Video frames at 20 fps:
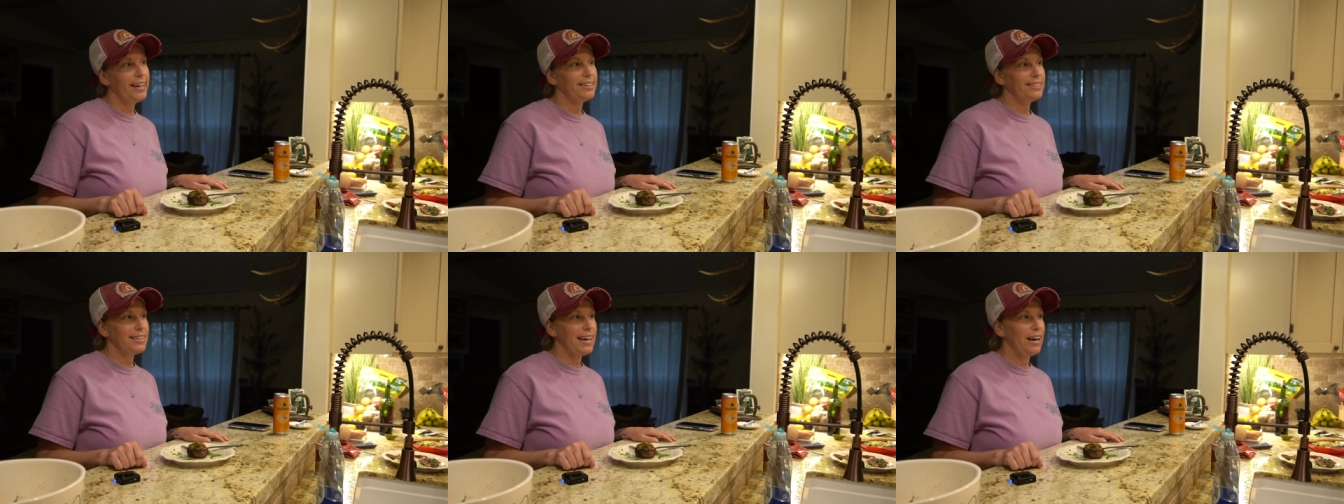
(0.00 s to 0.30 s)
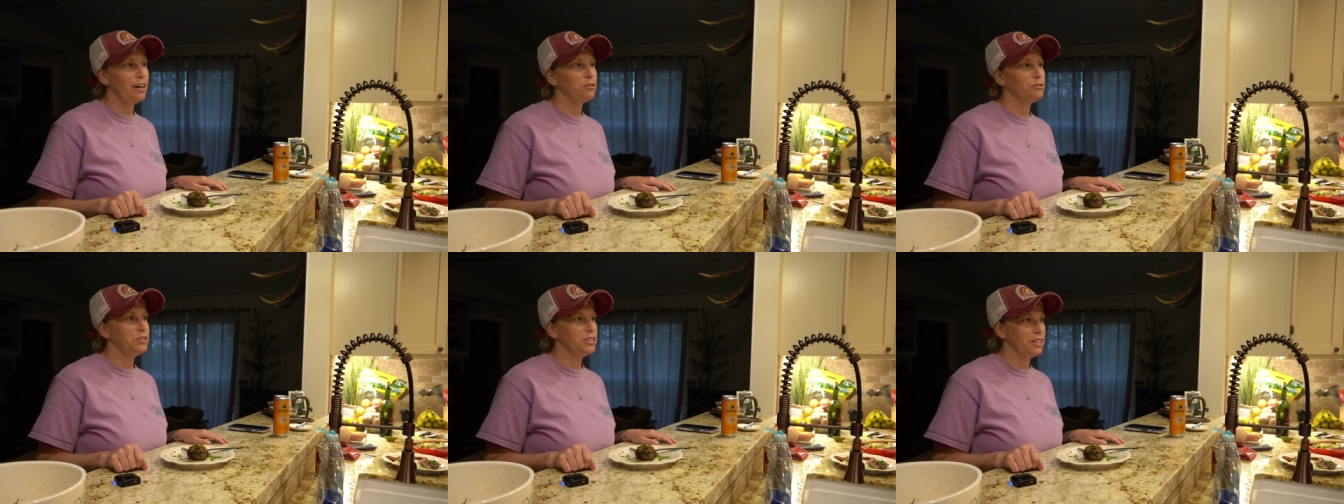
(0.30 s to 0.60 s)
has
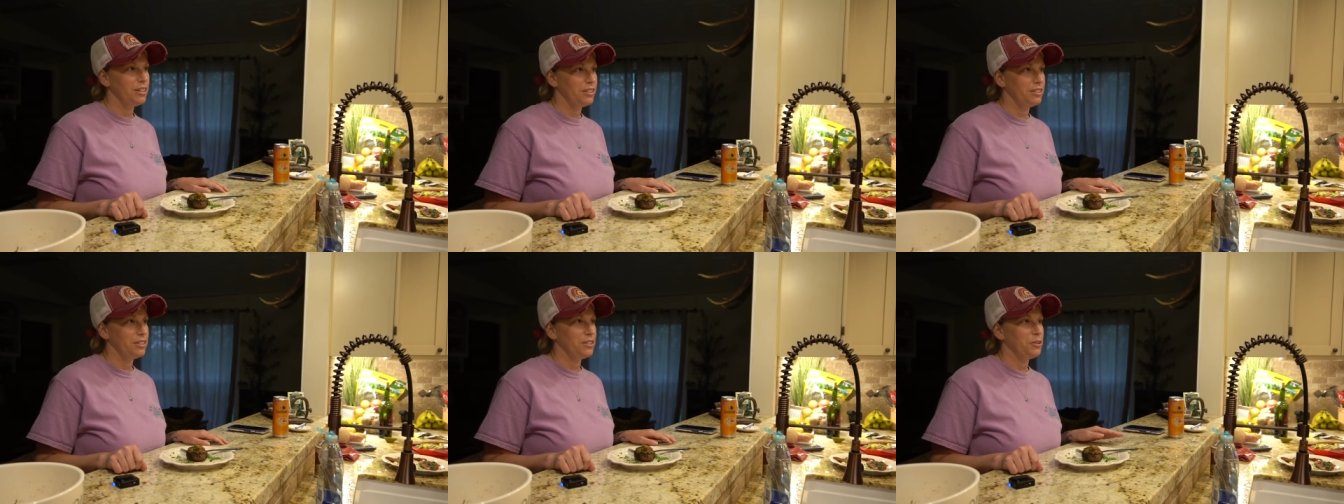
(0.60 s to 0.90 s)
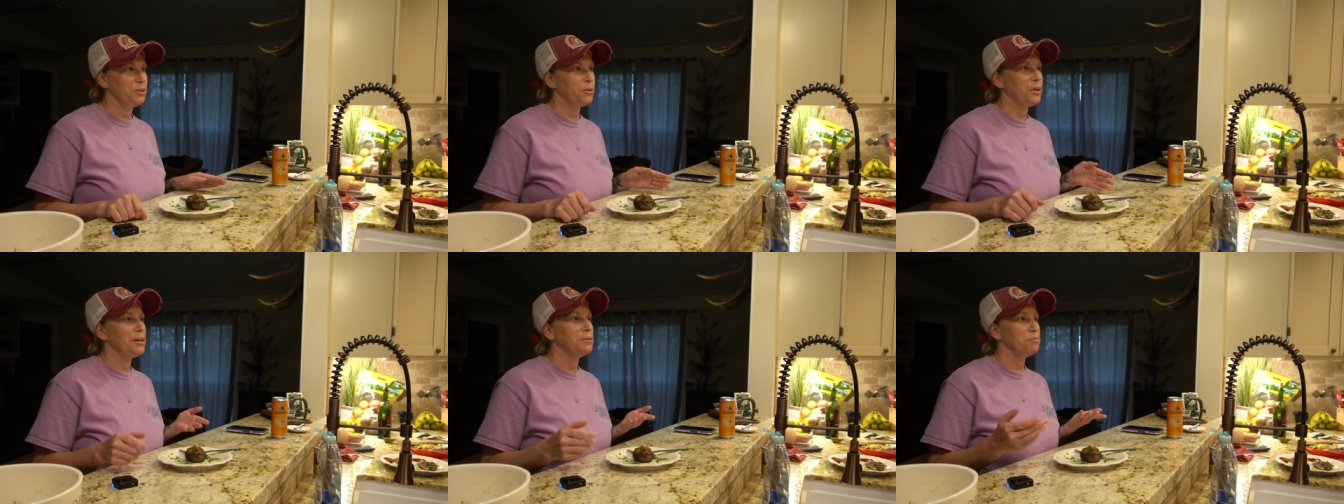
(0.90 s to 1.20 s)
outdone
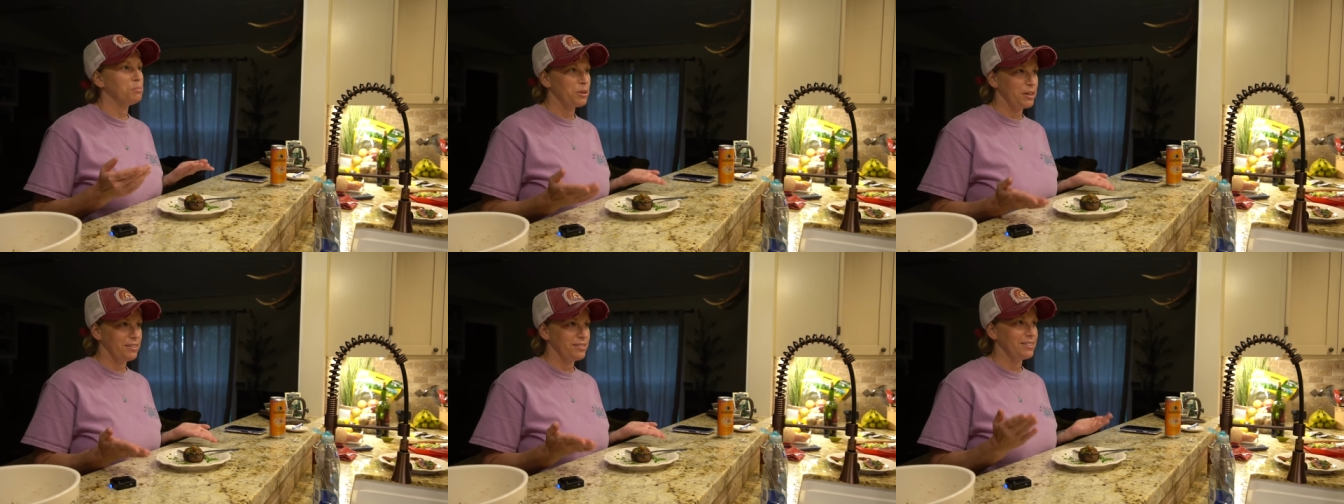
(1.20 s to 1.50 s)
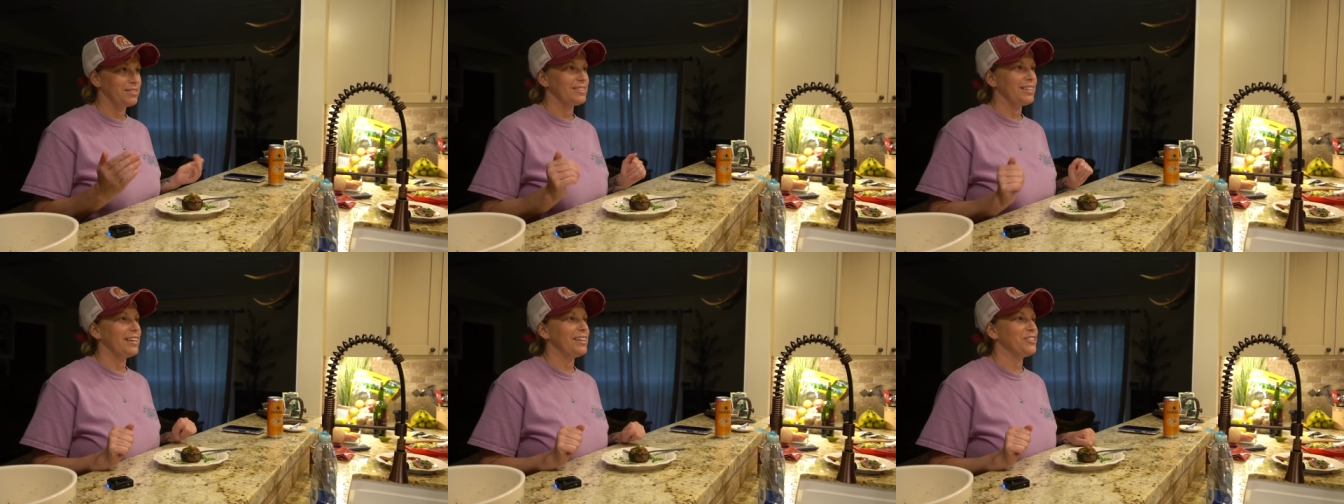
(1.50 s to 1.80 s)
you in
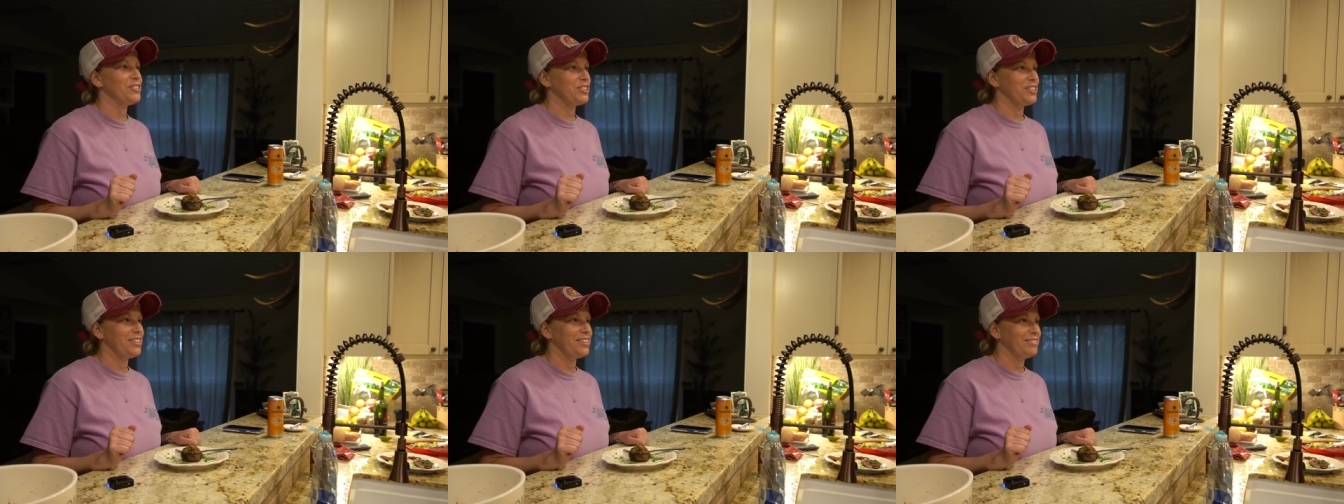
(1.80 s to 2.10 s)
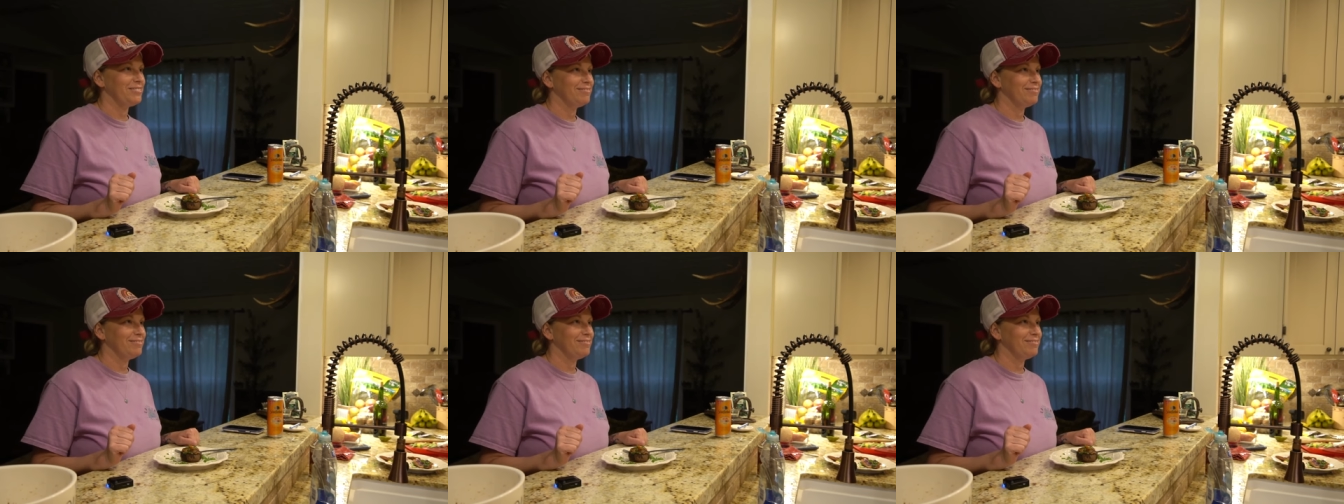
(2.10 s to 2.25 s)
presentation.